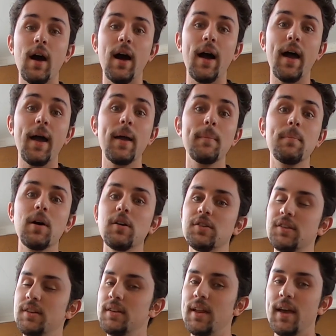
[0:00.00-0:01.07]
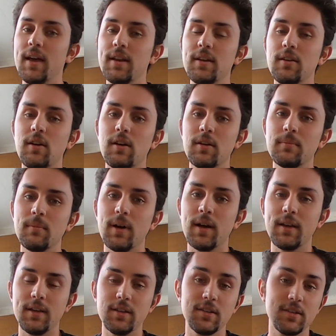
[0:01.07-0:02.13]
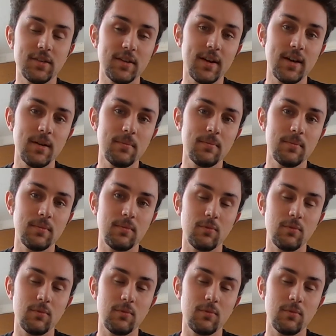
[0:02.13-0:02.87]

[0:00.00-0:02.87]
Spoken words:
I posted an edit on my Instagram,